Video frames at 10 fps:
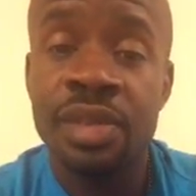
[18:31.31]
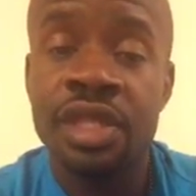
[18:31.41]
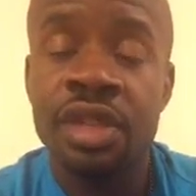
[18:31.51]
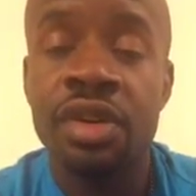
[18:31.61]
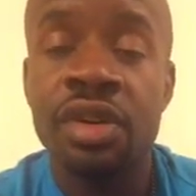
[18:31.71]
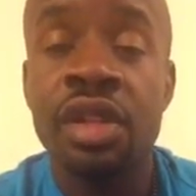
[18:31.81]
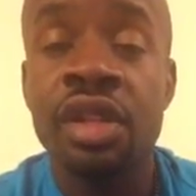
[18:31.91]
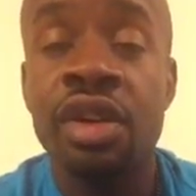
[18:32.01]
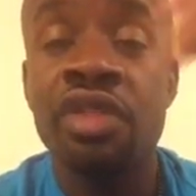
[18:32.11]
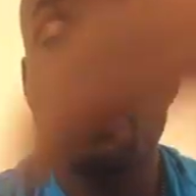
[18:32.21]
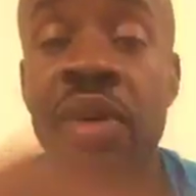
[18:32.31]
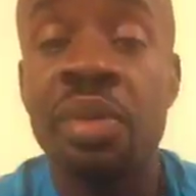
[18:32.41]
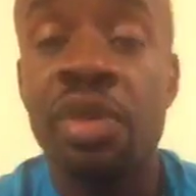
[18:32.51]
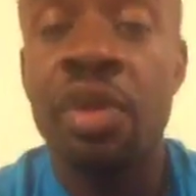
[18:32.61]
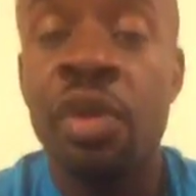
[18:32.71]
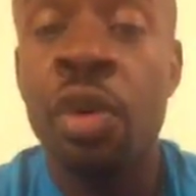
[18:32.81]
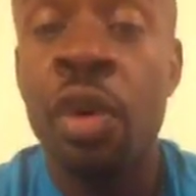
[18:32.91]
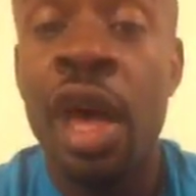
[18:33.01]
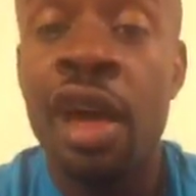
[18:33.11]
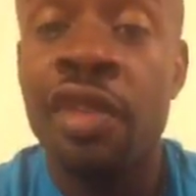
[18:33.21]
So you're going to learn from people
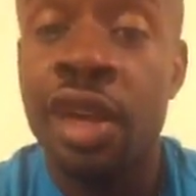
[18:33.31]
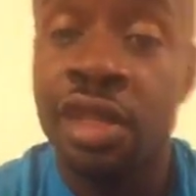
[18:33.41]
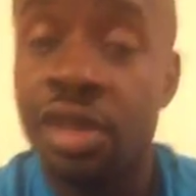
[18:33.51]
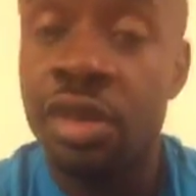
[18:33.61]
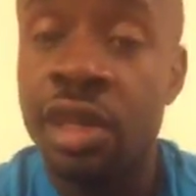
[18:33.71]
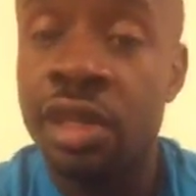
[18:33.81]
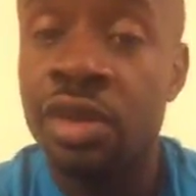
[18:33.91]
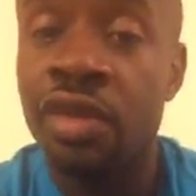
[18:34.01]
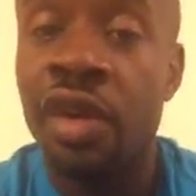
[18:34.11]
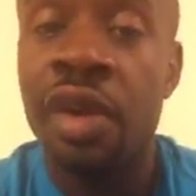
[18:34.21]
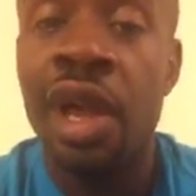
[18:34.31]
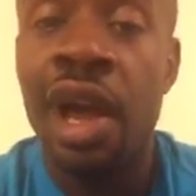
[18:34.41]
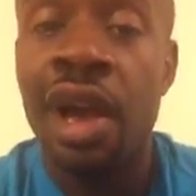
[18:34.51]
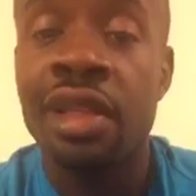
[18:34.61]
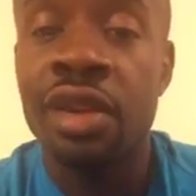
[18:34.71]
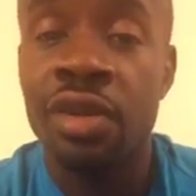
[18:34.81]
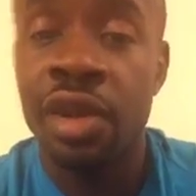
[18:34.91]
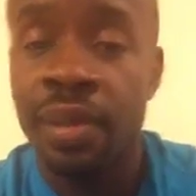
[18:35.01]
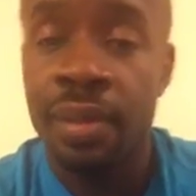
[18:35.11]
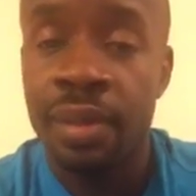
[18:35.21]
who have executed to a very high
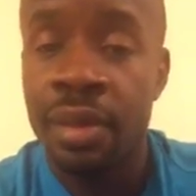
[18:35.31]
degree,